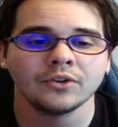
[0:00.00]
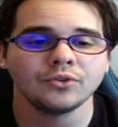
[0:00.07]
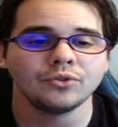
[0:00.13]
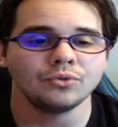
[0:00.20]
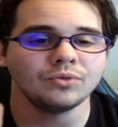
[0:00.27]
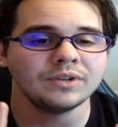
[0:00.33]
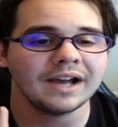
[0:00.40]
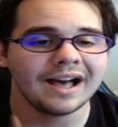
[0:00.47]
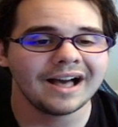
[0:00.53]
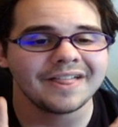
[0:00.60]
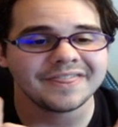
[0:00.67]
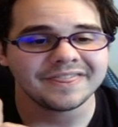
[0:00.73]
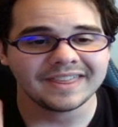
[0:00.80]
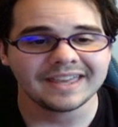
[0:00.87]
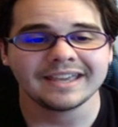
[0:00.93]
Do
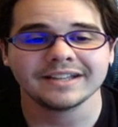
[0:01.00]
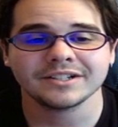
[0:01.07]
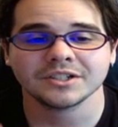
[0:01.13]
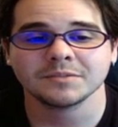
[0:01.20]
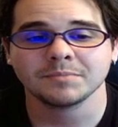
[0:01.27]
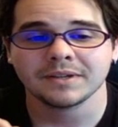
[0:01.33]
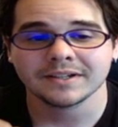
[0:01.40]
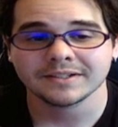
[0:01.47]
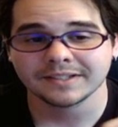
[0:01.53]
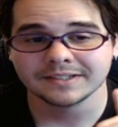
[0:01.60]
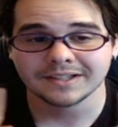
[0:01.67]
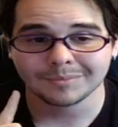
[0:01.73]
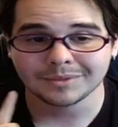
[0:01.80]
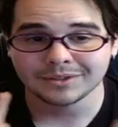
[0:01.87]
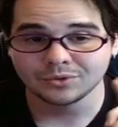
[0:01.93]
not think just because they
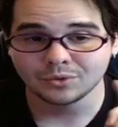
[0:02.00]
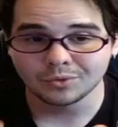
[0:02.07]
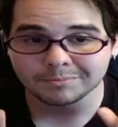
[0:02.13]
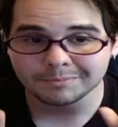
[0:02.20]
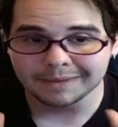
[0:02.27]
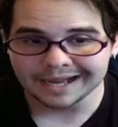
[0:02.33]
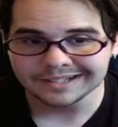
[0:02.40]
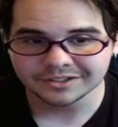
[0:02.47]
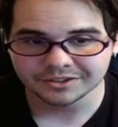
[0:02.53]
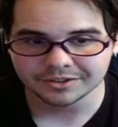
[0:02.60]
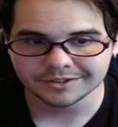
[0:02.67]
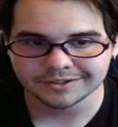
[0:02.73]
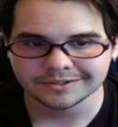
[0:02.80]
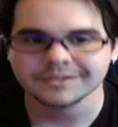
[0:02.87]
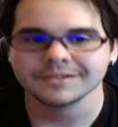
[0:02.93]
summon 2
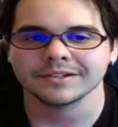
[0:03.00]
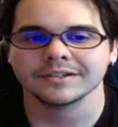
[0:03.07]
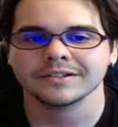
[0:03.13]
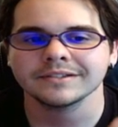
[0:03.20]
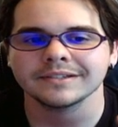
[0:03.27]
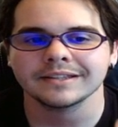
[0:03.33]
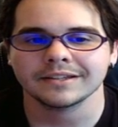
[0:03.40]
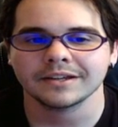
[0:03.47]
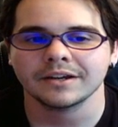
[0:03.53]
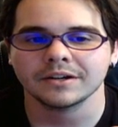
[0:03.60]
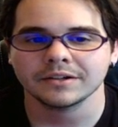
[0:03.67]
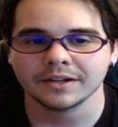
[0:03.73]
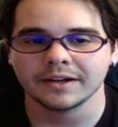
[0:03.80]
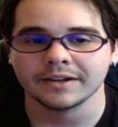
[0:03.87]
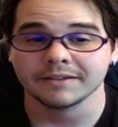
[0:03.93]
monsters that they are
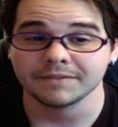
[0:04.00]
done.